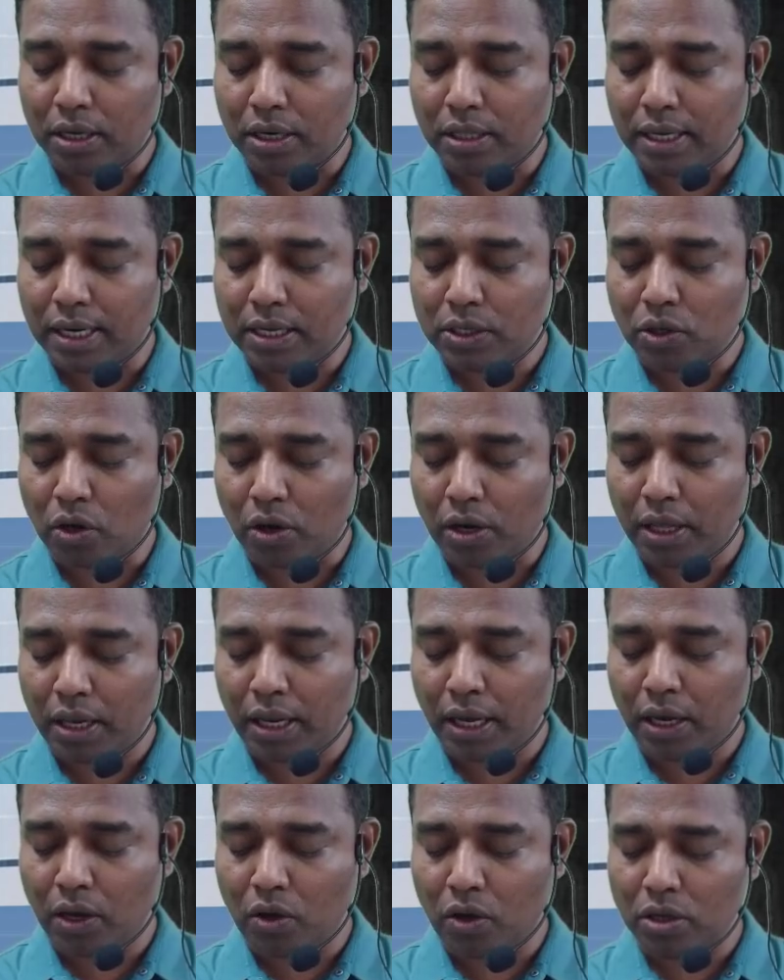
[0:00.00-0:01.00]
that is
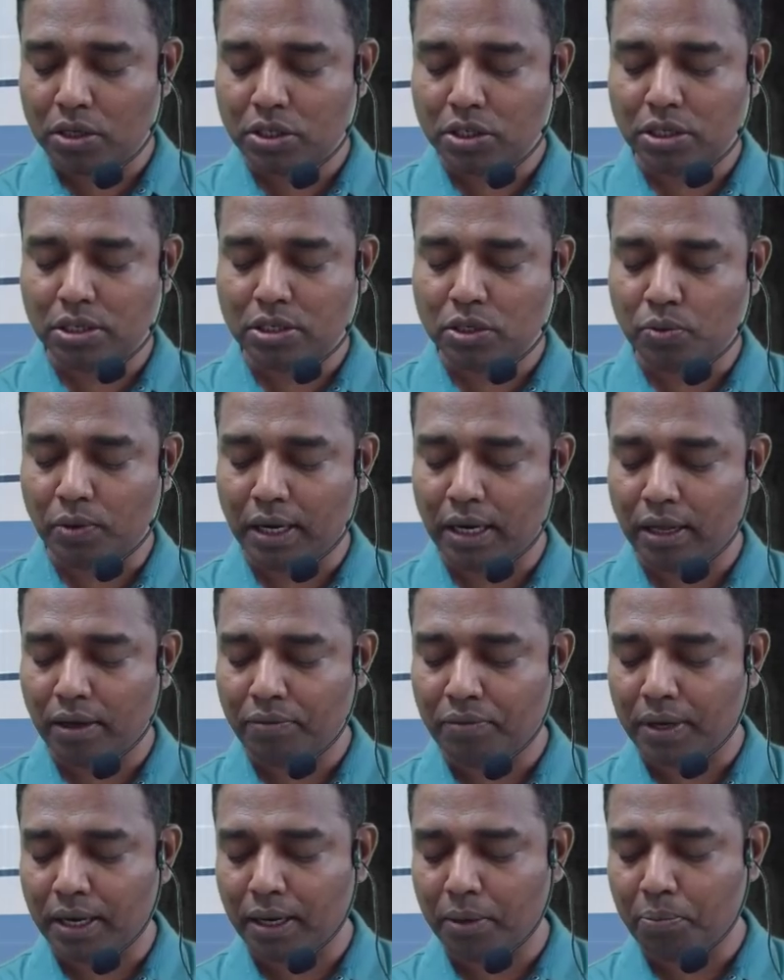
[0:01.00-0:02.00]
ordering cost, is
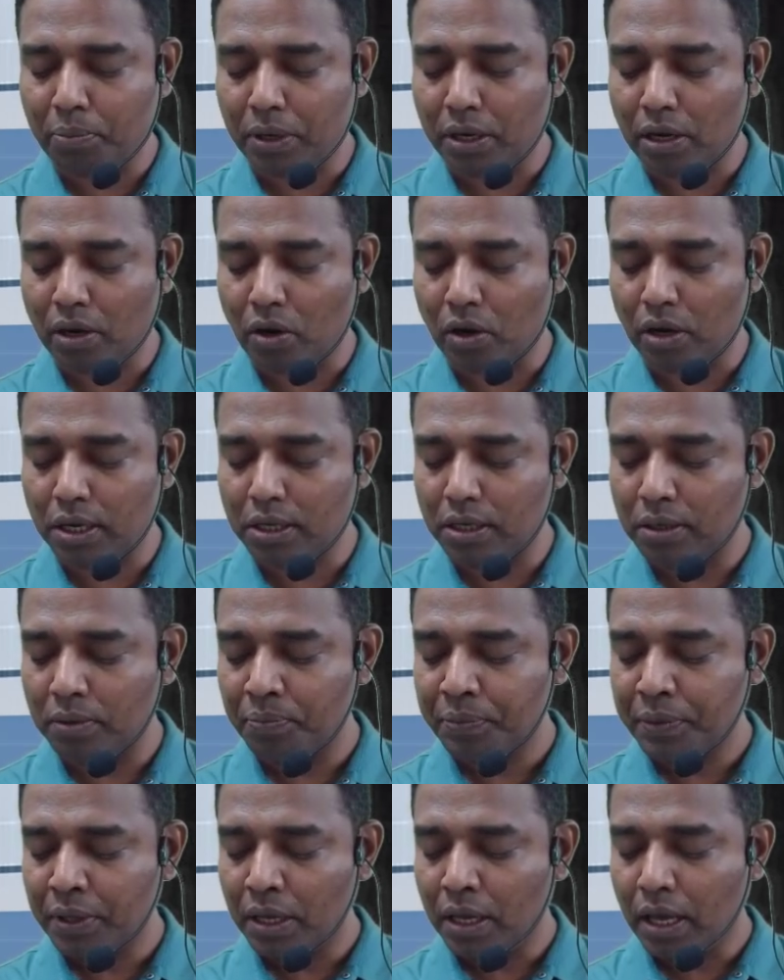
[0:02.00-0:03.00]
25 per order,
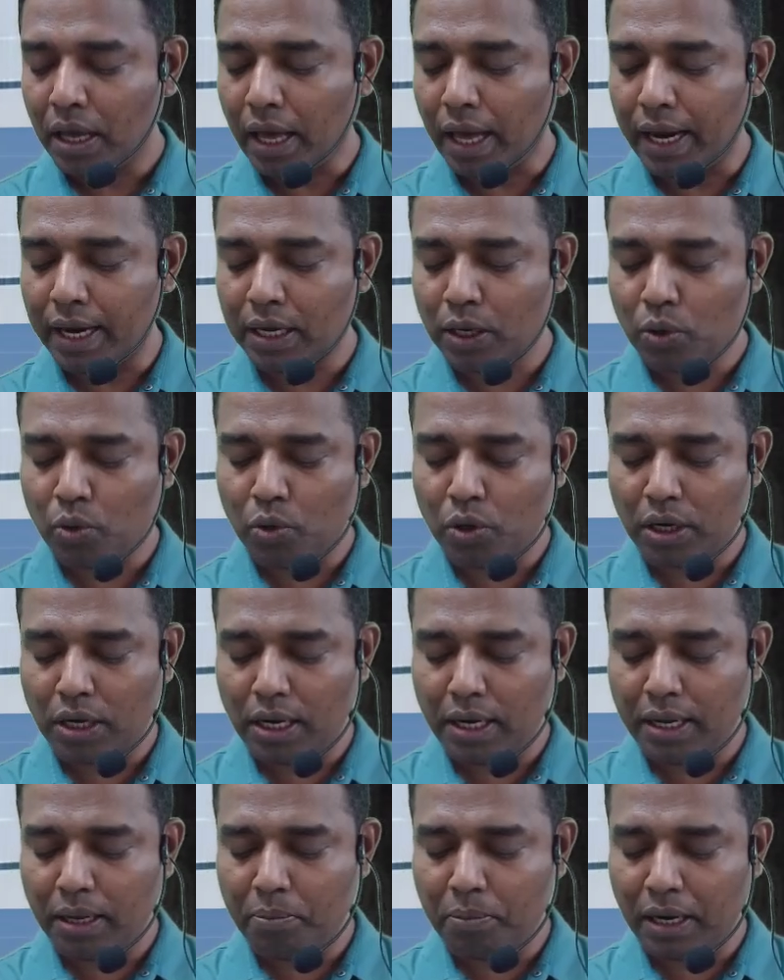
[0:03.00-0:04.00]
and total
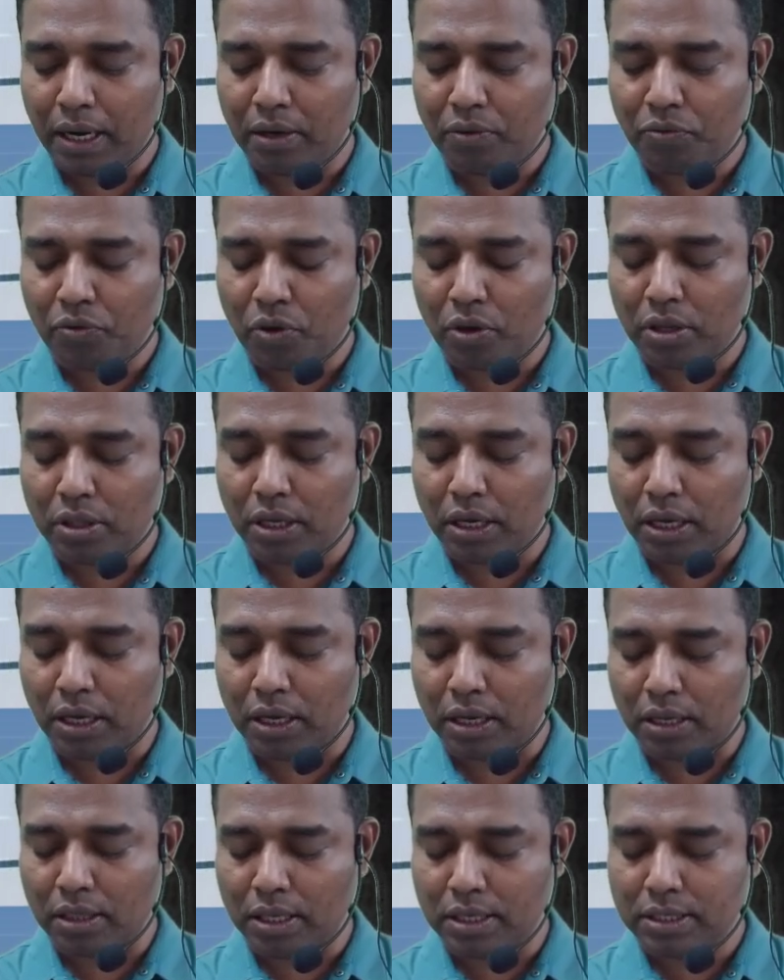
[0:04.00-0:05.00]
demand for the
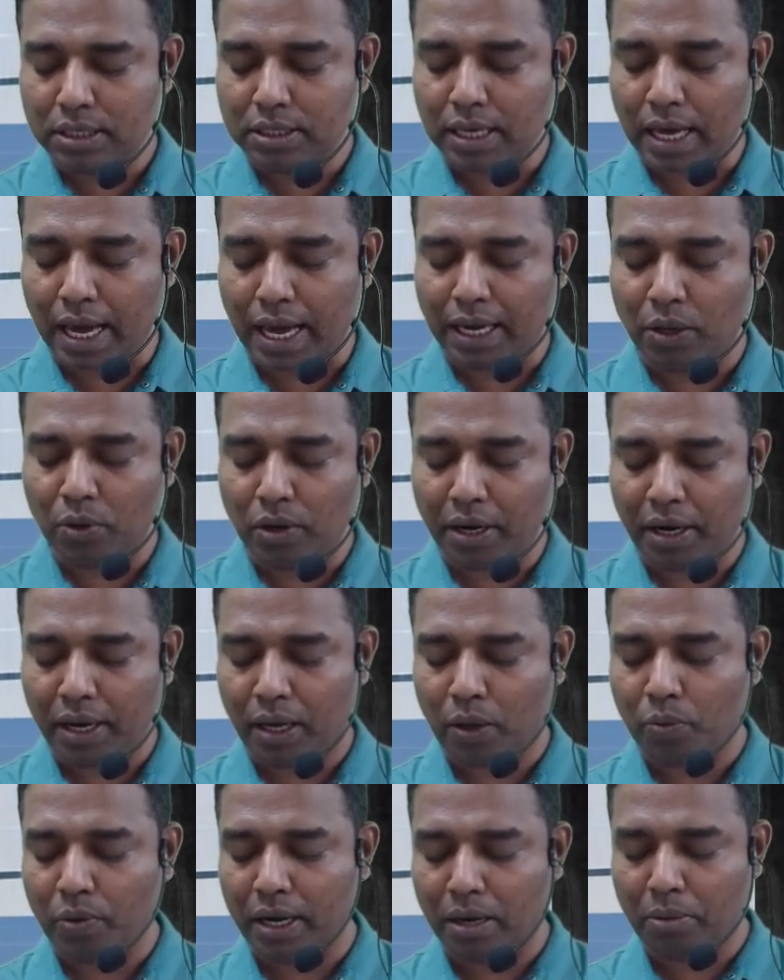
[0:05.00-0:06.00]
year, this is annual
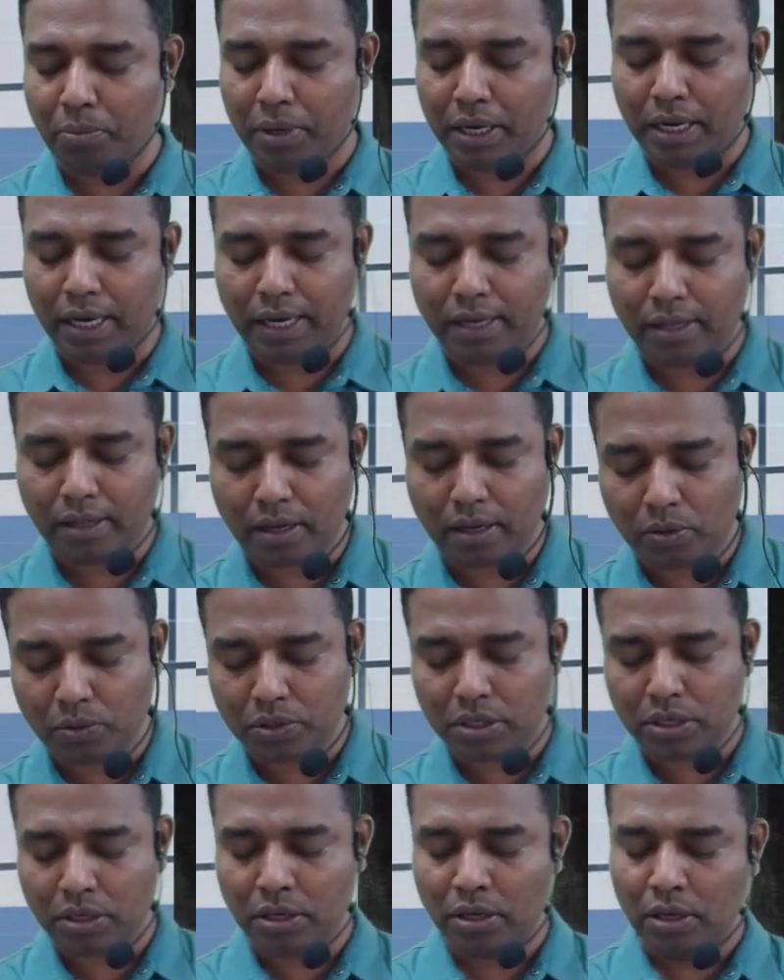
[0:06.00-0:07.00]
requirement
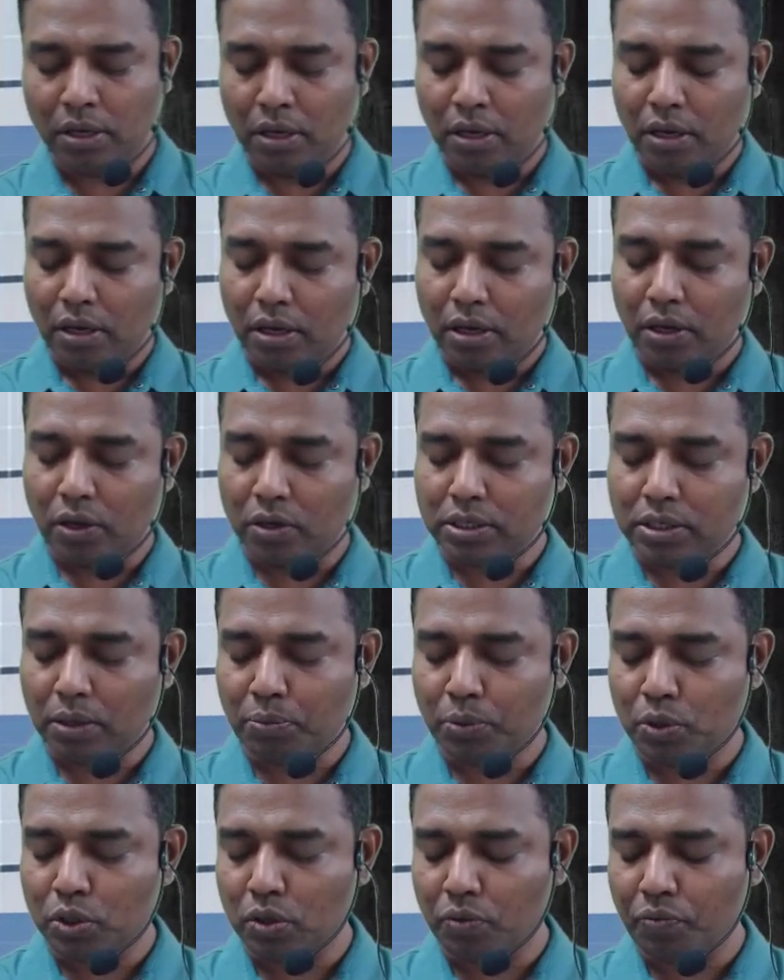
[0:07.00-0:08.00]
8,000. You're
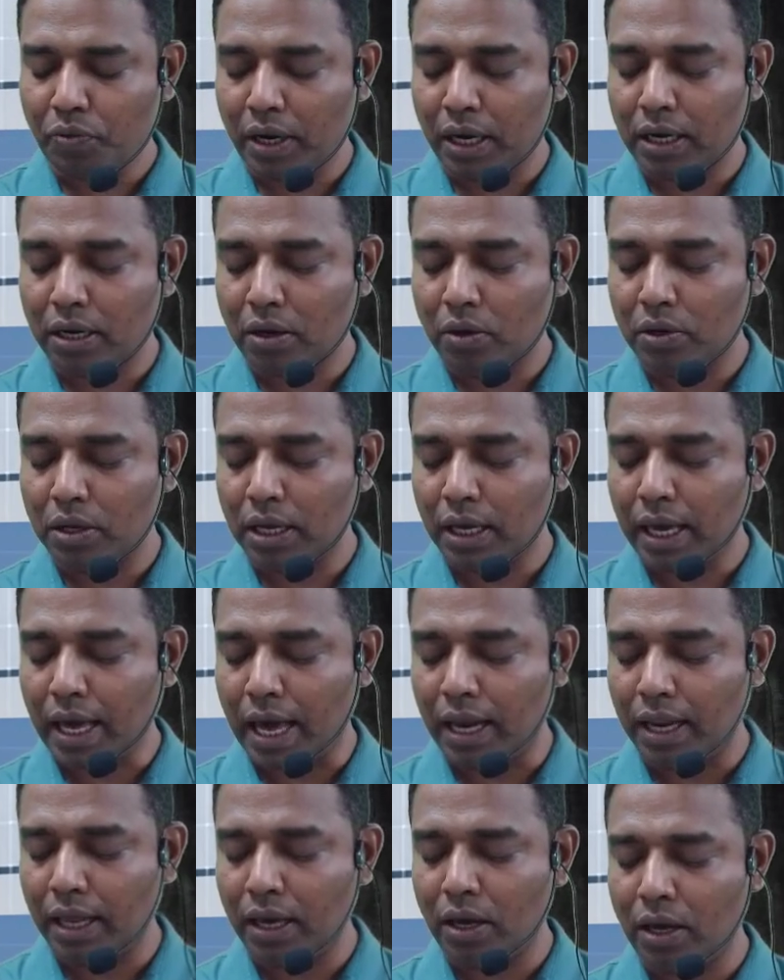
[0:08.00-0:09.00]
supposed to find out the
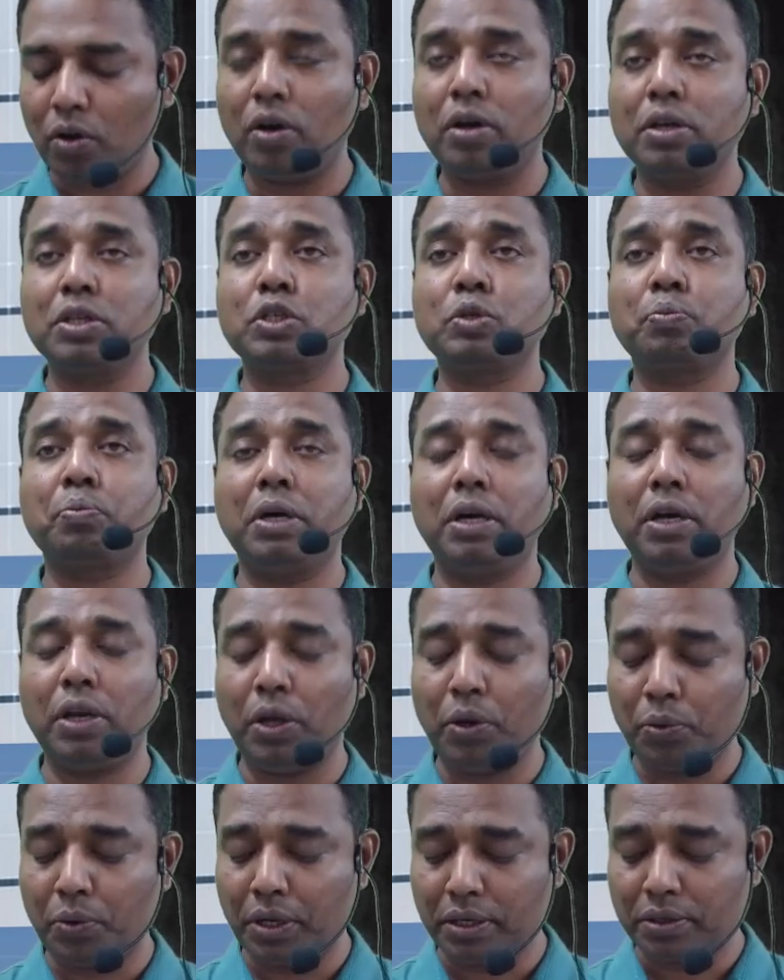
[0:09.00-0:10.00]
carrying cost per
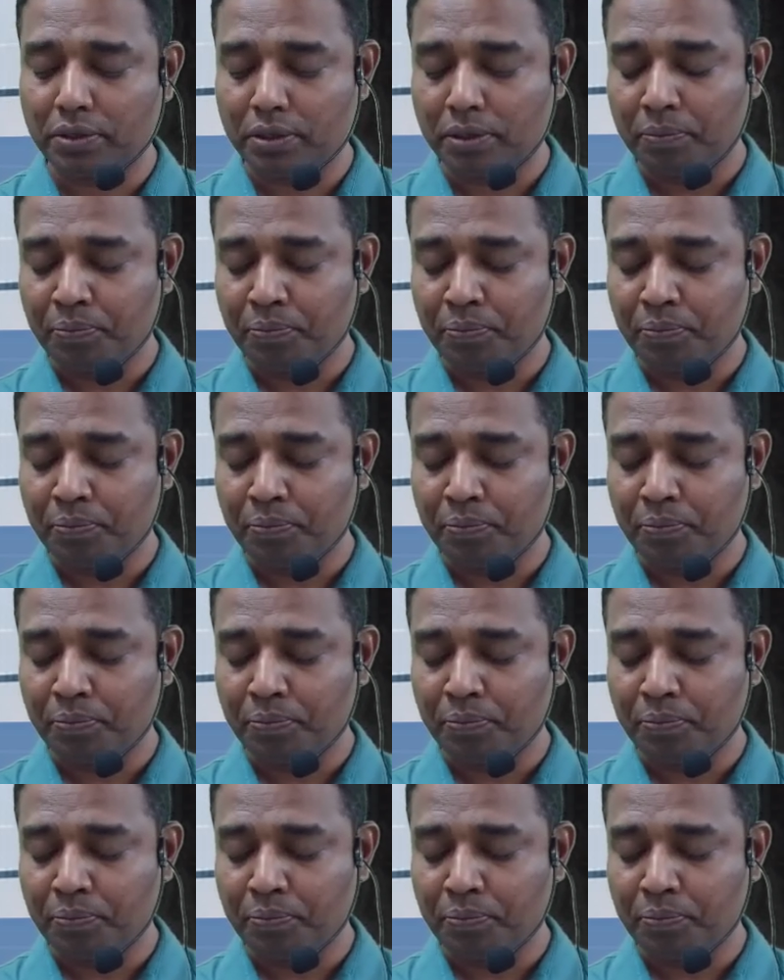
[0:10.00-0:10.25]
unit.